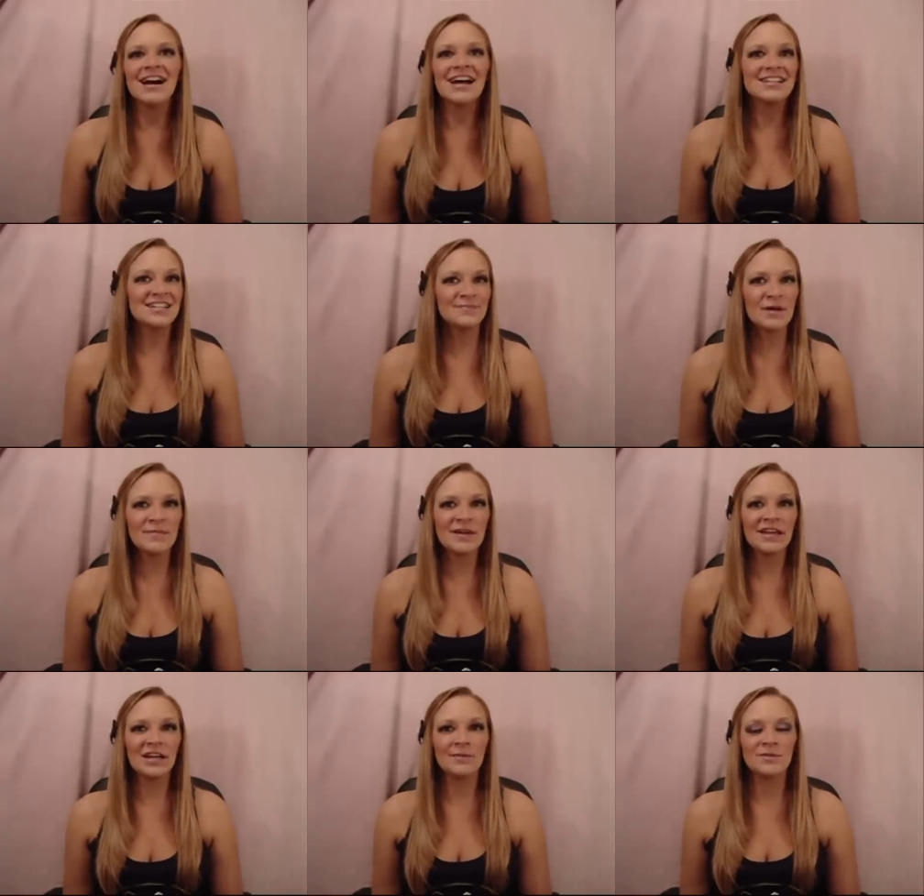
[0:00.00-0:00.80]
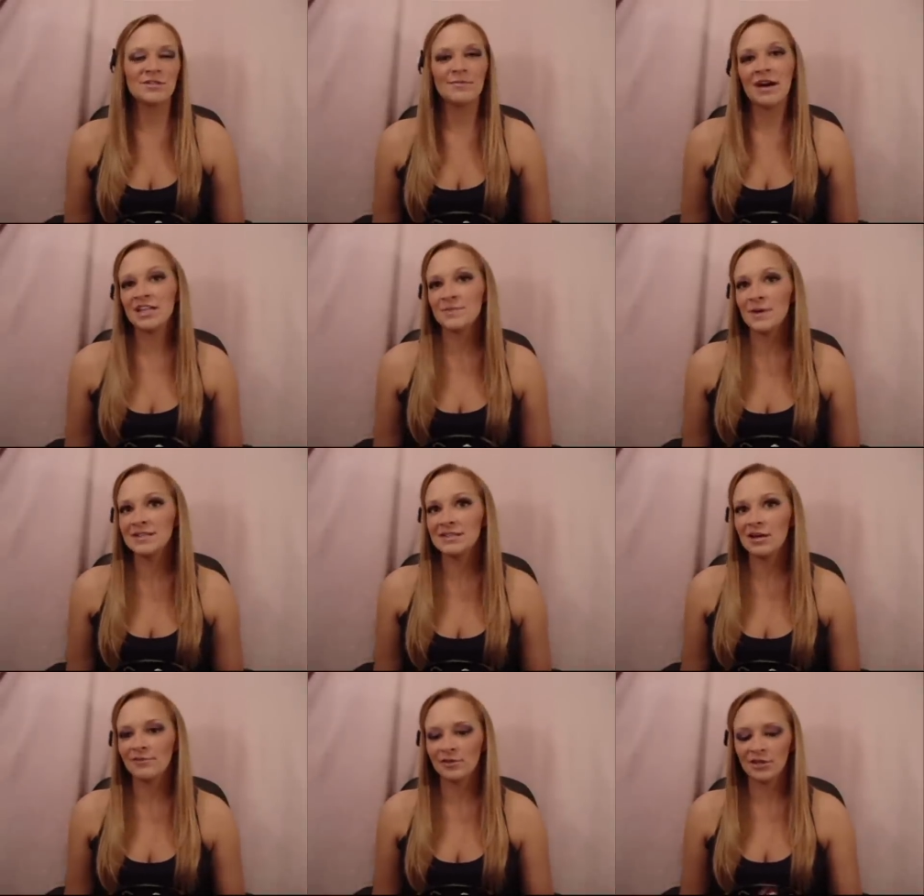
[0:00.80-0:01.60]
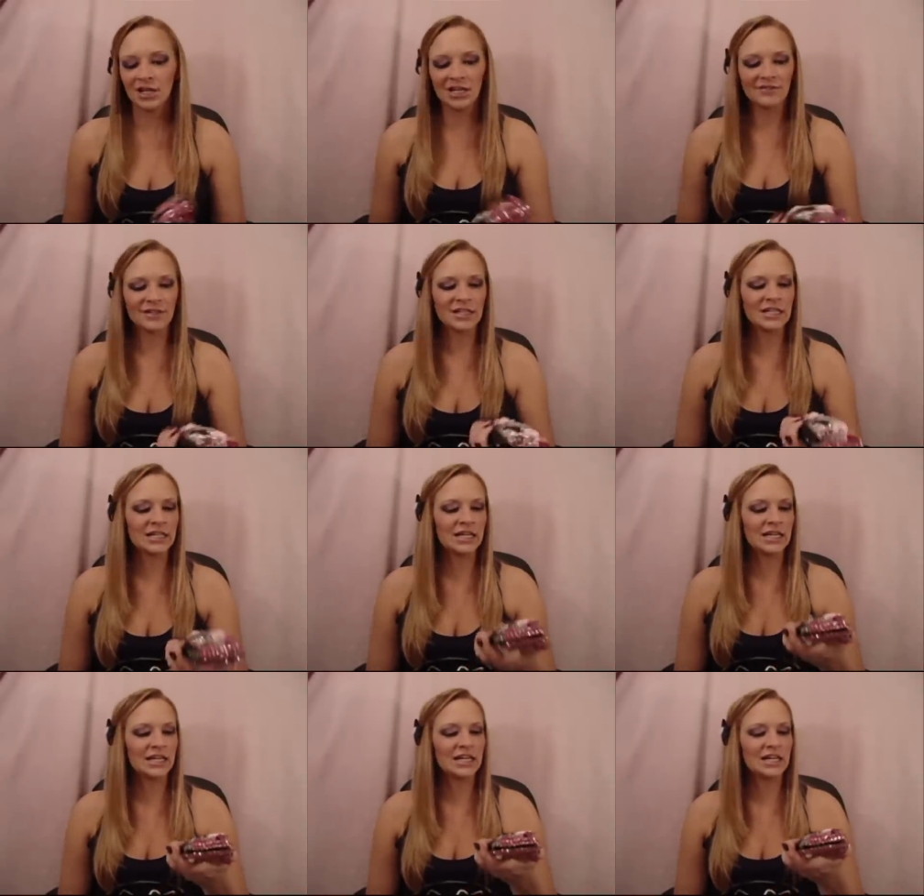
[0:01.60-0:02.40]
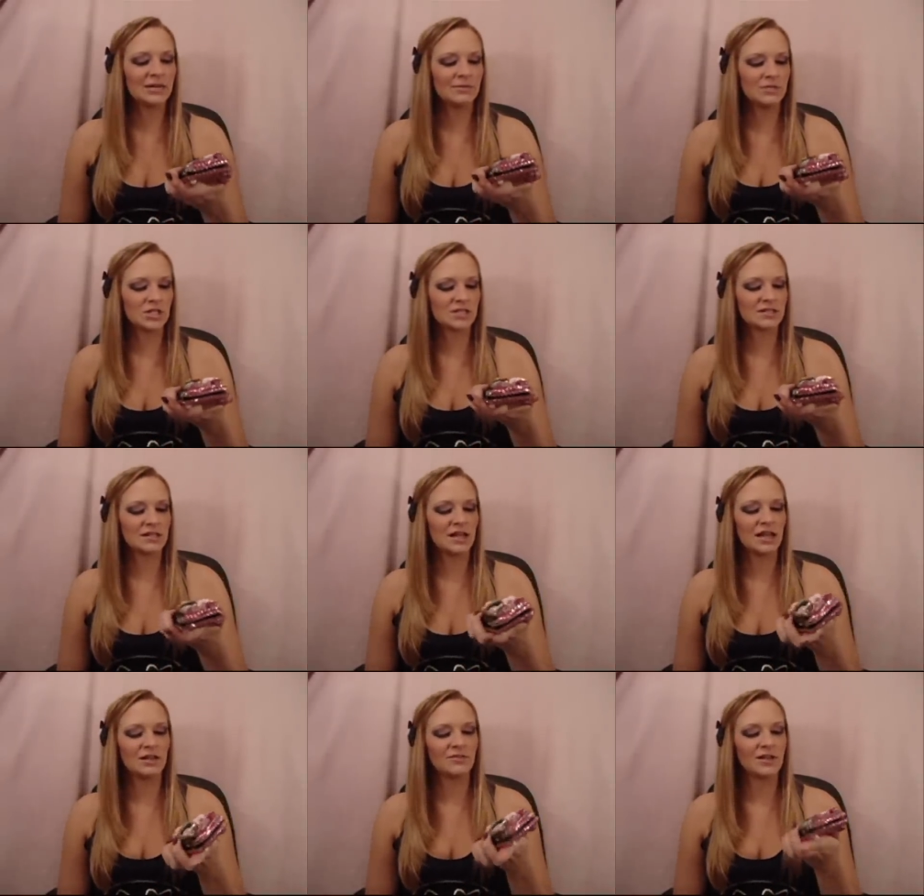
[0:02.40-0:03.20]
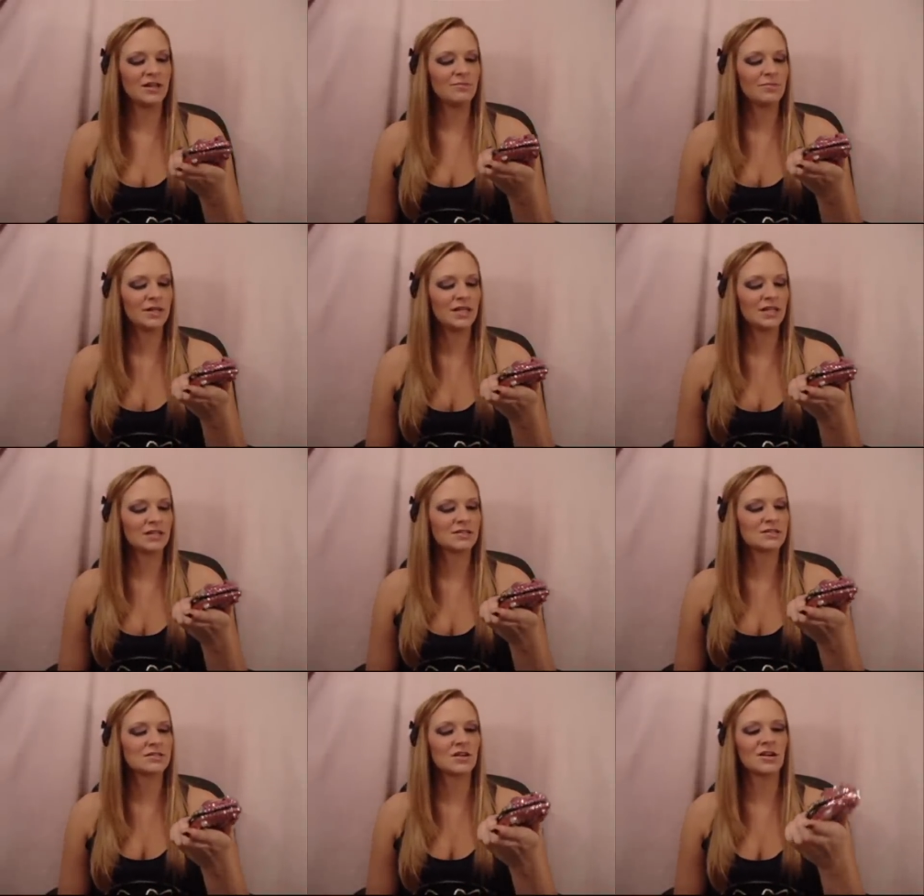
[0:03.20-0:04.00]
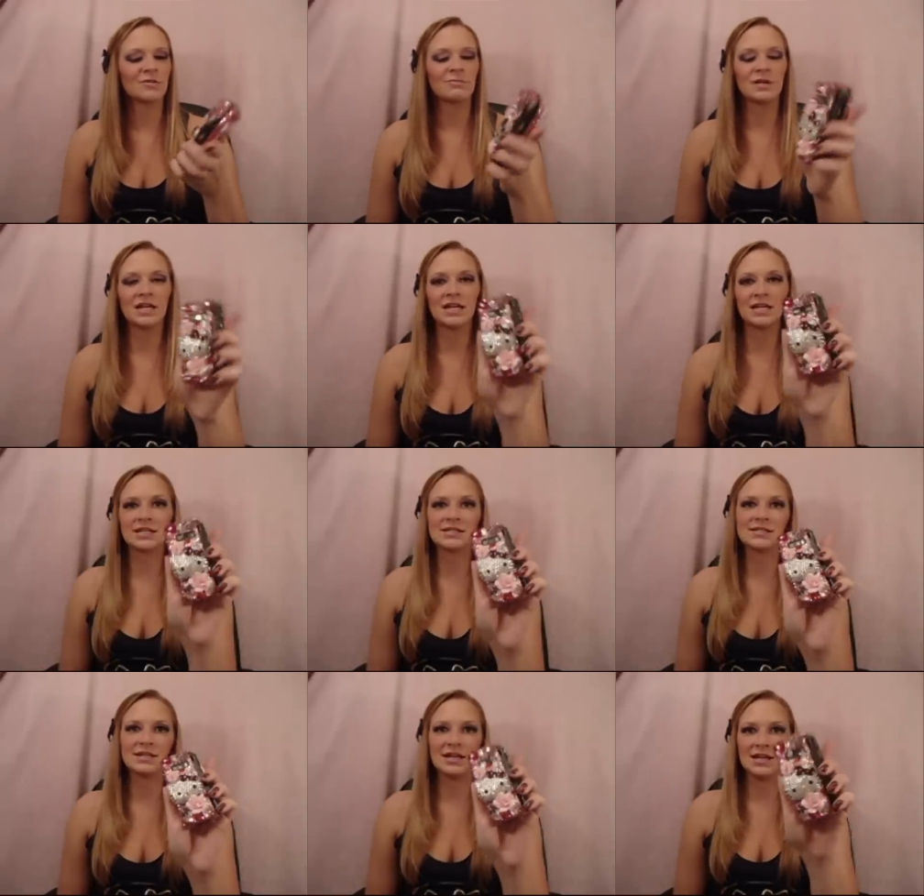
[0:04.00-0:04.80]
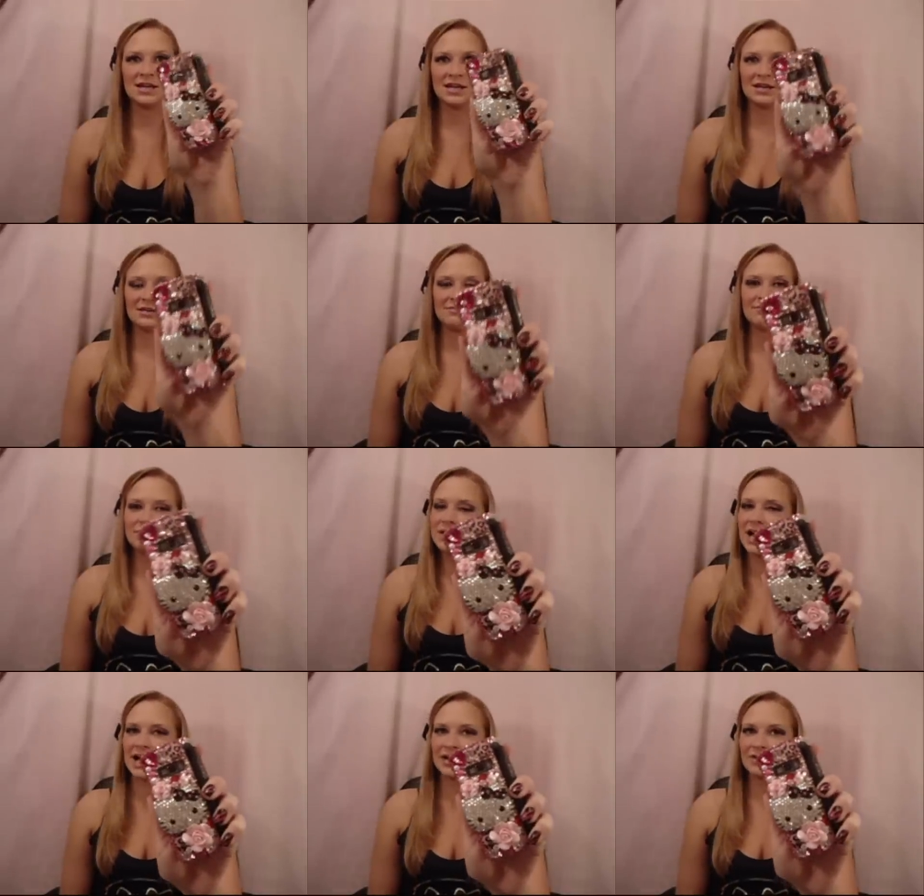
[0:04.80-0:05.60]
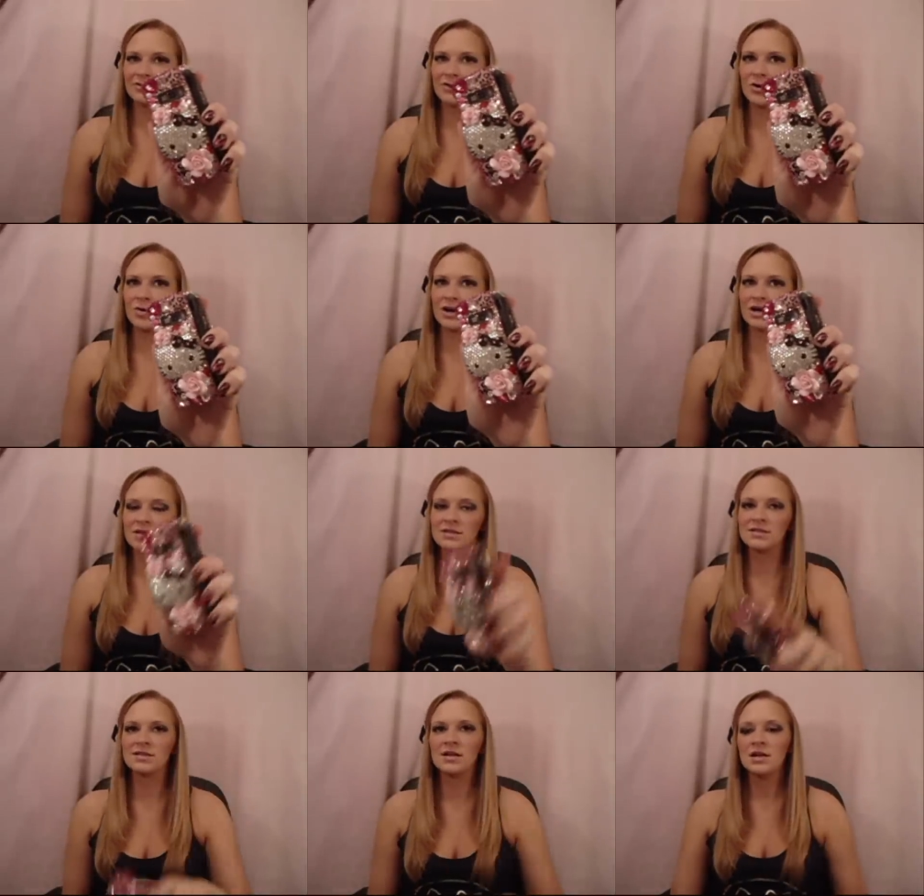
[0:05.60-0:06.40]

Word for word: I did my makeup to match my cell phone cover, um, just a lot of light pinks, dark pinks, and black, of course.